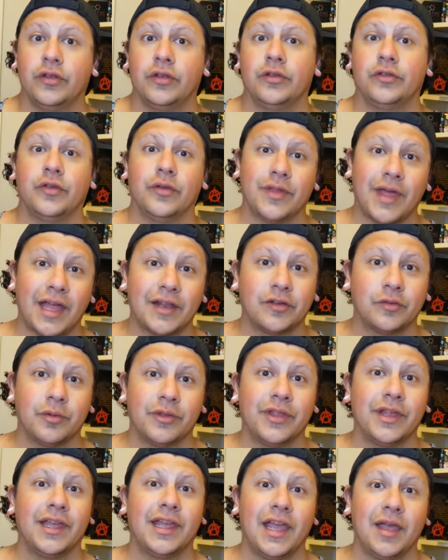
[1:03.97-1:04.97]
So that's where
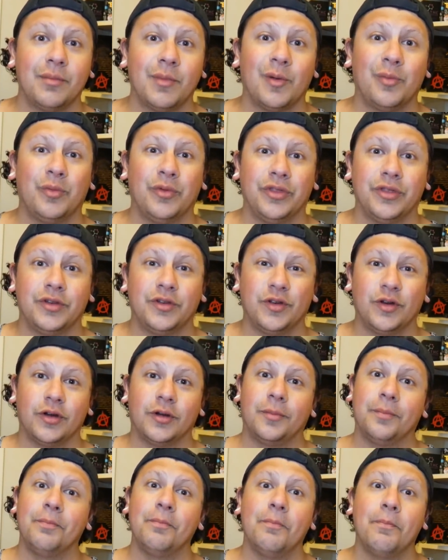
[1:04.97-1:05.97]
they came up with the
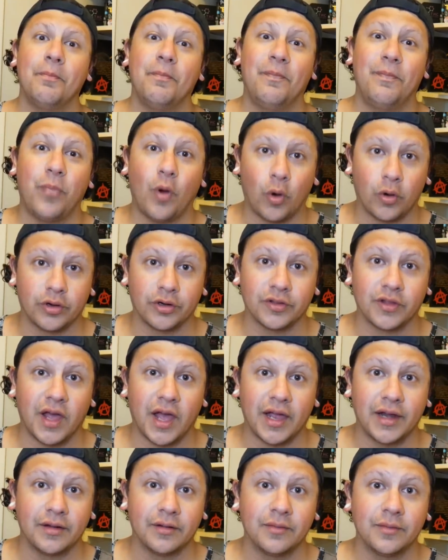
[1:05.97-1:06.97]
term
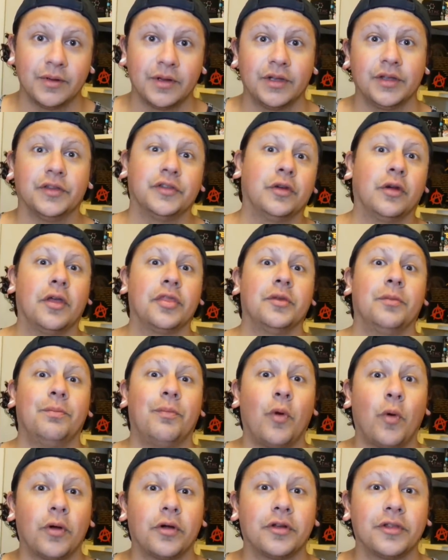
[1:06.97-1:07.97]
borderline, because you're on the
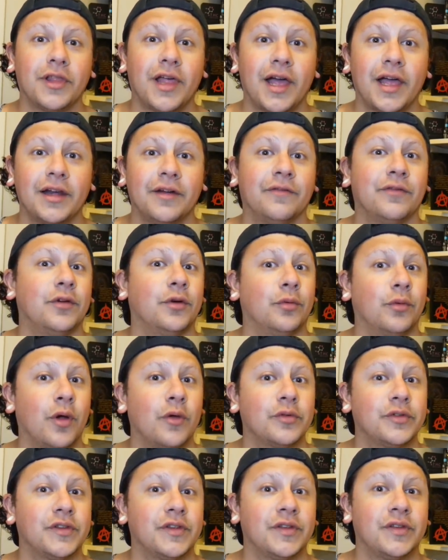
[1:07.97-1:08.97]
borderline of
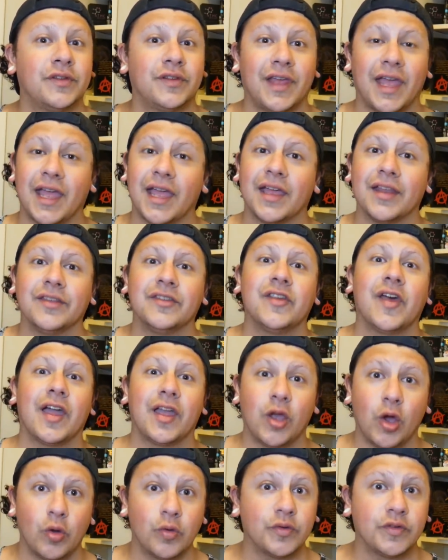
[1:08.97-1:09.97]
neurosis and
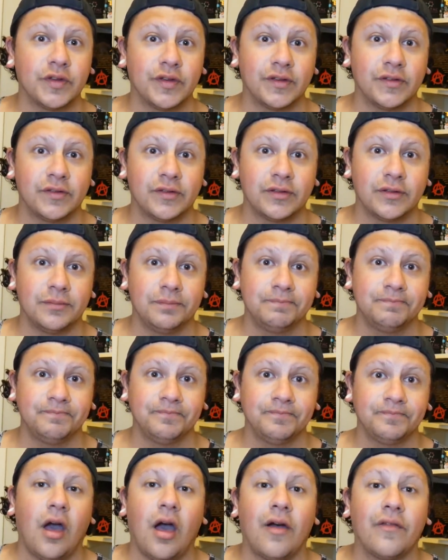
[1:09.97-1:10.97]
psychosis.
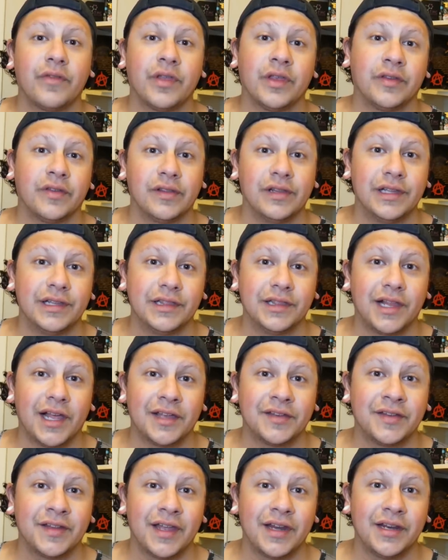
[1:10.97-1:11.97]
Obviously, in the
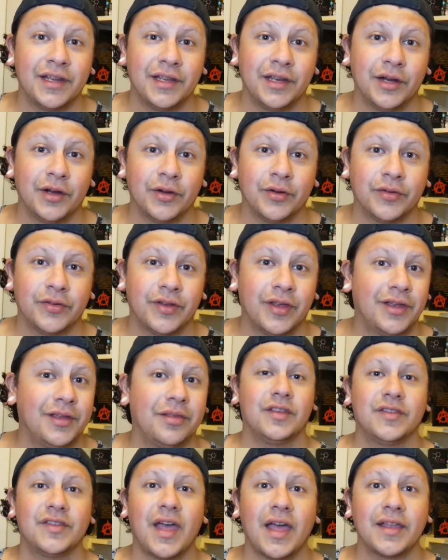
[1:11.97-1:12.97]
last 80 years,
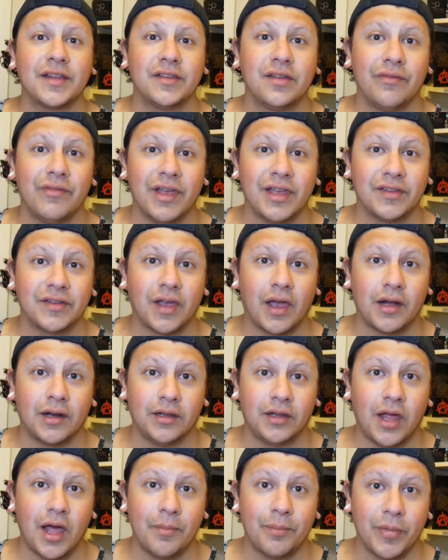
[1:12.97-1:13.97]
the science of it has gotten a
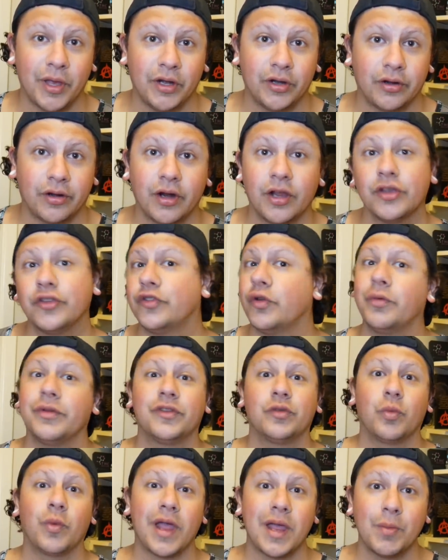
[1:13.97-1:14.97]
lot better, so
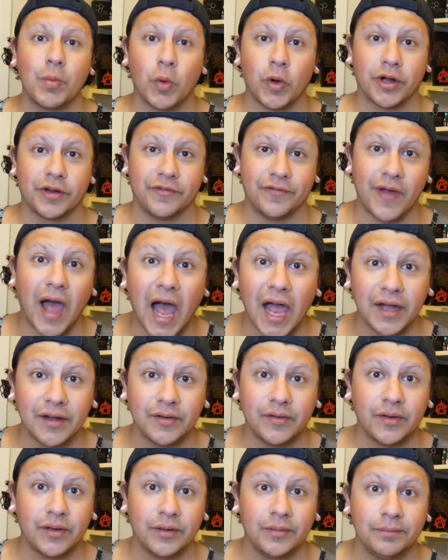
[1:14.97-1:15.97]
it's way more
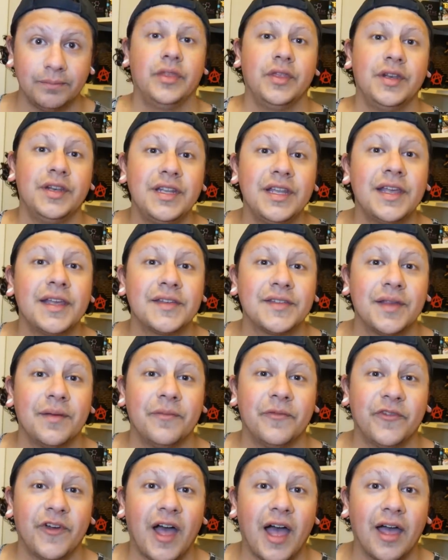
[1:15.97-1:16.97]
defined. The
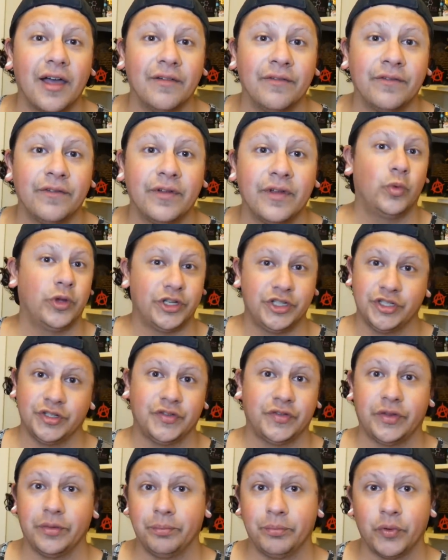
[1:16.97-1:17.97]
DSM-5, which
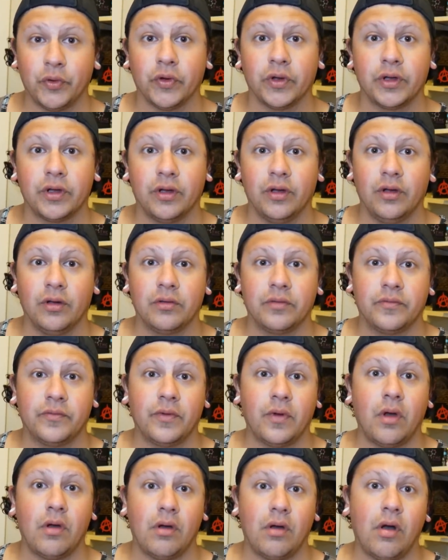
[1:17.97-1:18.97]
is the book
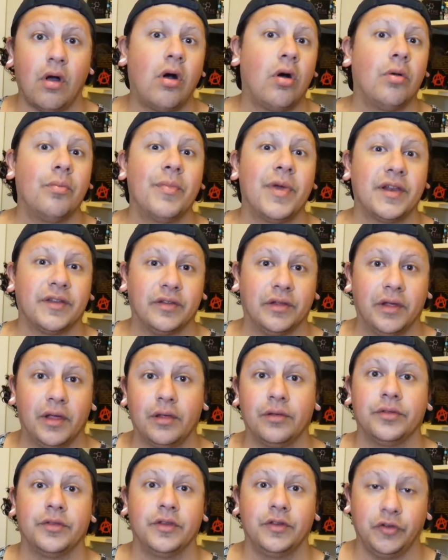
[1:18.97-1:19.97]
of all mental
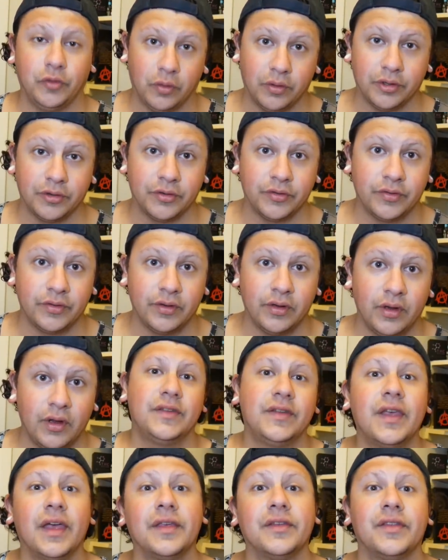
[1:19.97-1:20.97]
health disorders,
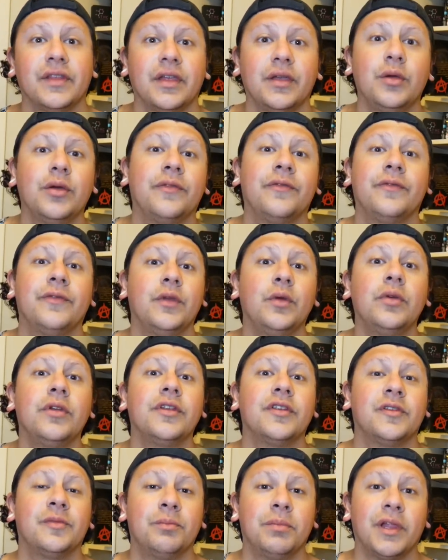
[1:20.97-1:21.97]
says that if you
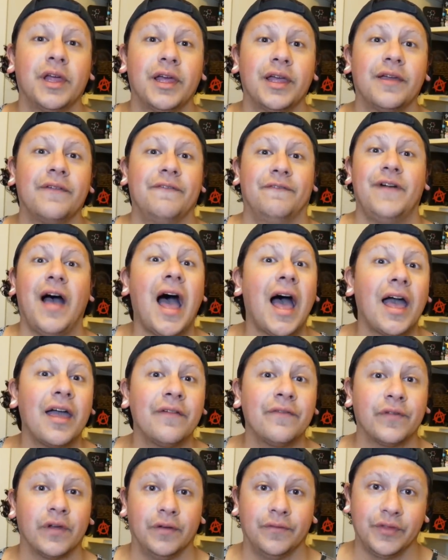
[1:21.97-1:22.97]
display
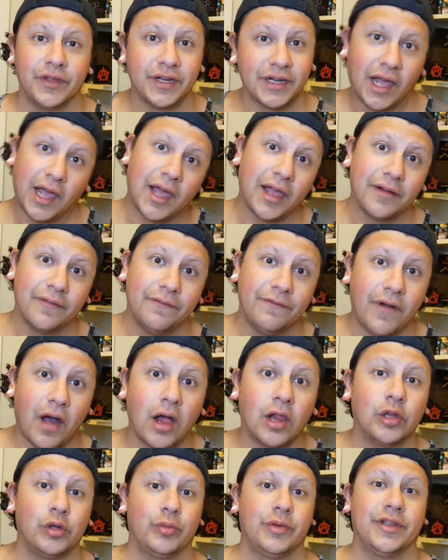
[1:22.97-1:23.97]
5 of the 9
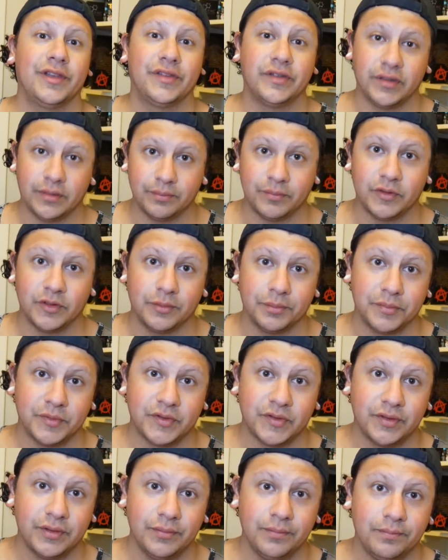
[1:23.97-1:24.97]
following
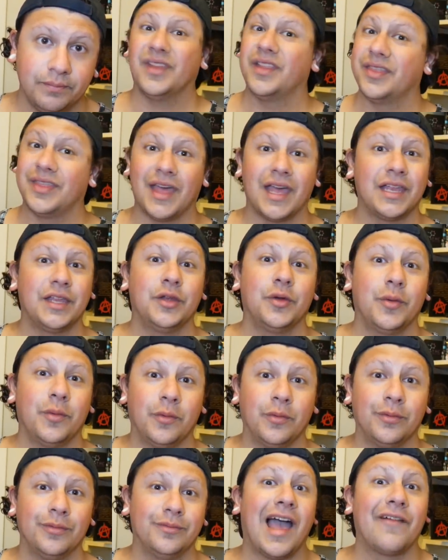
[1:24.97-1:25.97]
symptoms, that
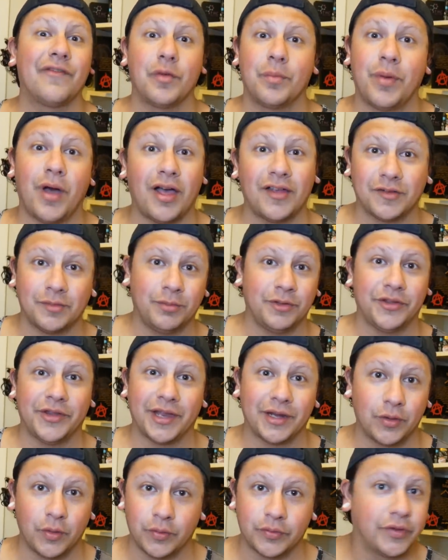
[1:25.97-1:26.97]
you have a possible
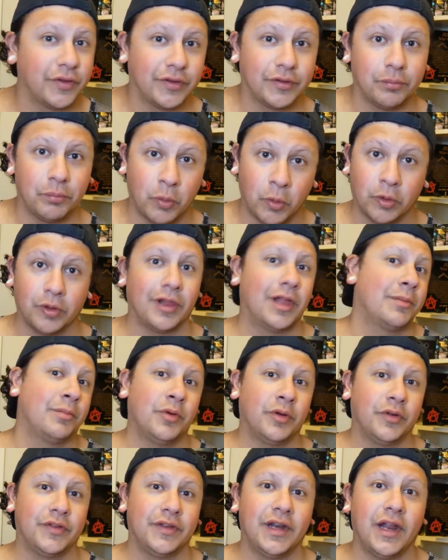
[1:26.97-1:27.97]
diagnosis of borderline
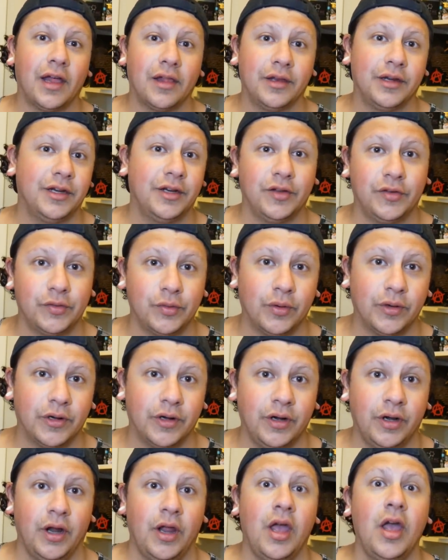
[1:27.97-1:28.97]
personality
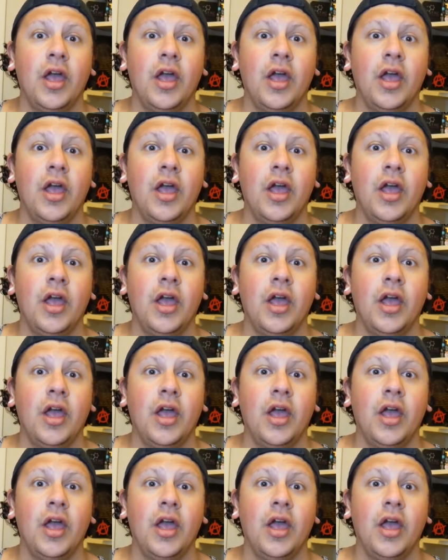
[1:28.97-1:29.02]
disorder.